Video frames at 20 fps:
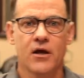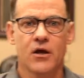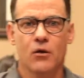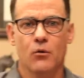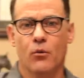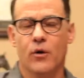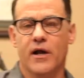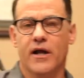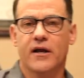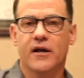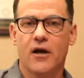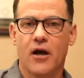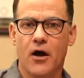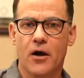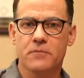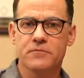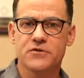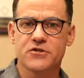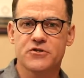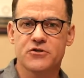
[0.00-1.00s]
when it
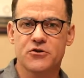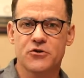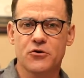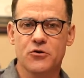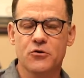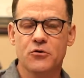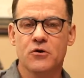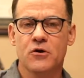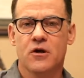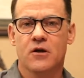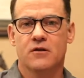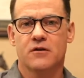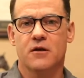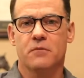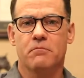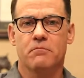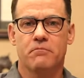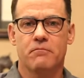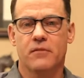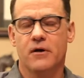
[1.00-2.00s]
comes to the
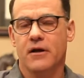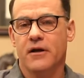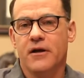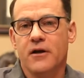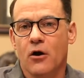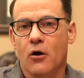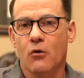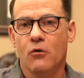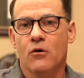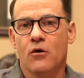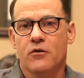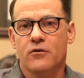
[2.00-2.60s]
you know